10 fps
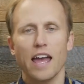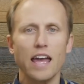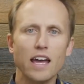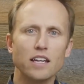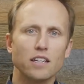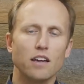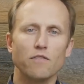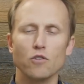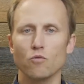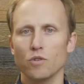And
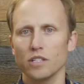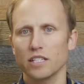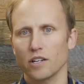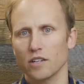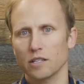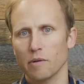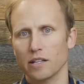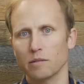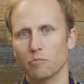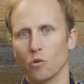if you're really serious
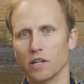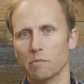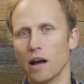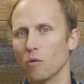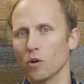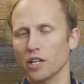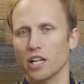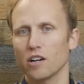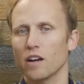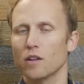about supporting my work
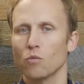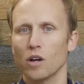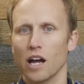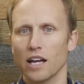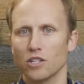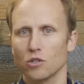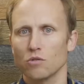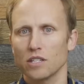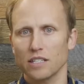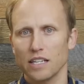here and what I do,
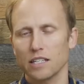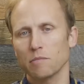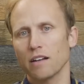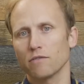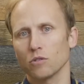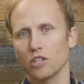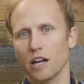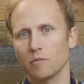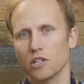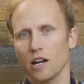this is my
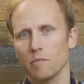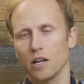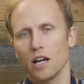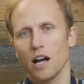full-time job,